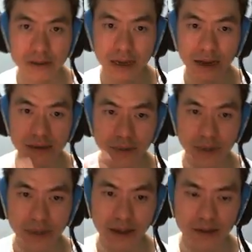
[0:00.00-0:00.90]
I
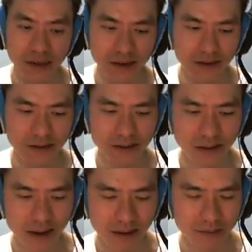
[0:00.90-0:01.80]
spin lousy,
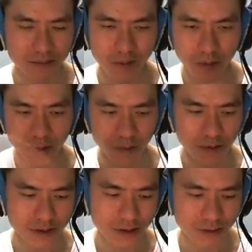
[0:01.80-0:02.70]
I probably won't
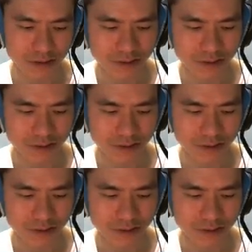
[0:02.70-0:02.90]
dissolve